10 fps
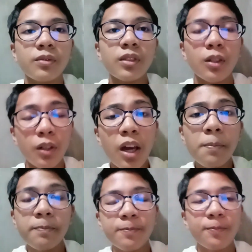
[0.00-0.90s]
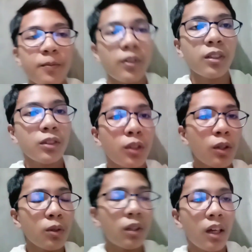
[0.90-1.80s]
Okay,
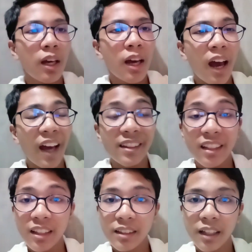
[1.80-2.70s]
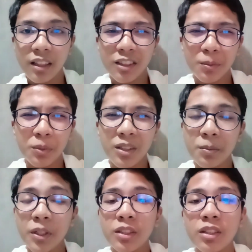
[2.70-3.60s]
so I think that's pretty
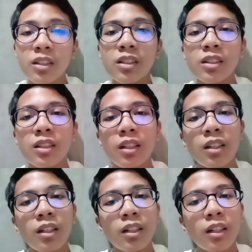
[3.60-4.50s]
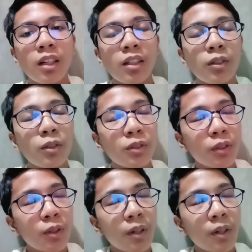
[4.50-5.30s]
much it. And also, I